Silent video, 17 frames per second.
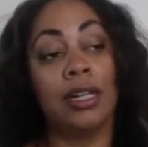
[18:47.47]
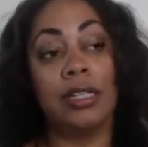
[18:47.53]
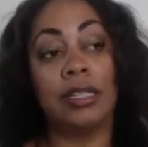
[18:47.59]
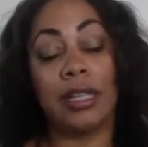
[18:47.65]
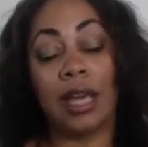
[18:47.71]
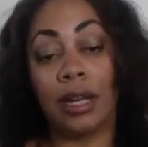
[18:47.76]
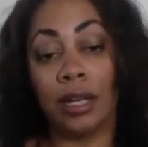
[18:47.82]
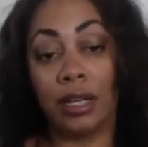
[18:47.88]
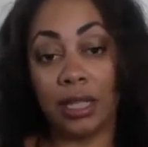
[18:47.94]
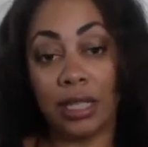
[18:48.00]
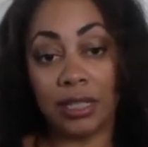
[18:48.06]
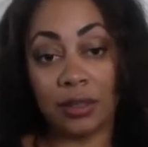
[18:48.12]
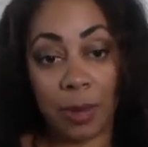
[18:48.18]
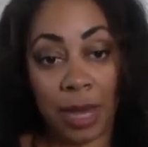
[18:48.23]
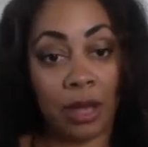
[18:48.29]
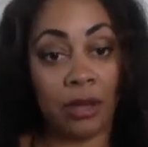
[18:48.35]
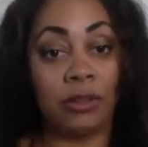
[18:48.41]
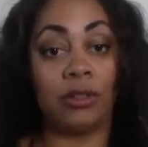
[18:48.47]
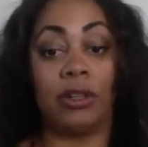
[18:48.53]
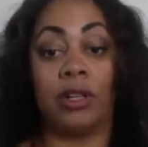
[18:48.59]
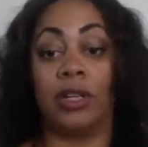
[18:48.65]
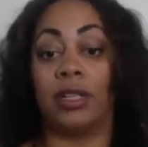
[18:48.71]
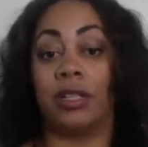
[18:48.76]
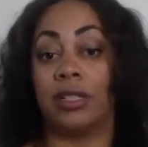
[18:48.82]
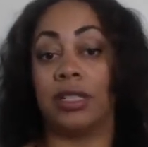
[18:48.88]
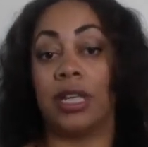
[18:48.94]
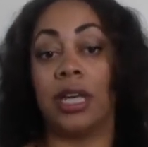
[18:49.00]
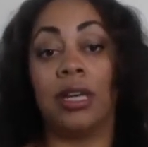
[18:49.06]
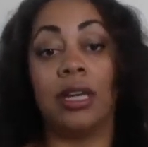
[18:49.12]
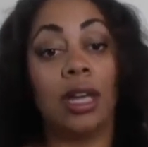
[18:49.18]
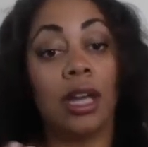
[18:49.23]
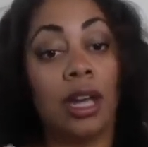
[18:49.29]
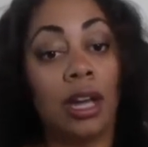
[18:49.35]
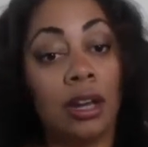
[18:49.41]
setting these boundaries,
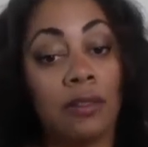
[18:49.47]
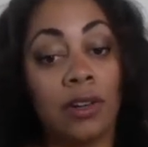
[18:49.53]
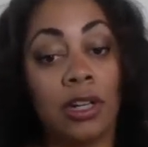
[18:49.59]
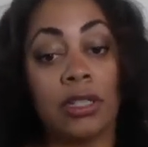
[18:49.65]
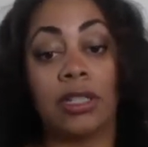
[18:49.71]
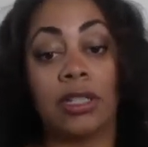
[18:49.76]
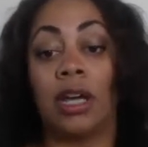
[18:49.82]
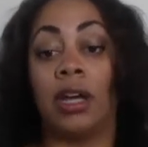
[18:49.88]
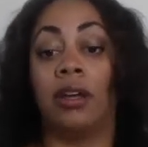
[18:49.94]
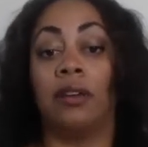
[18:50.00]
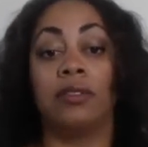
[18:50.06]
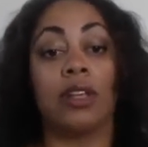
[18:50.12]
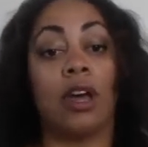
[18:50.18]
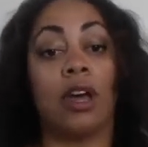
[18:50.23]
taking care of ourselves,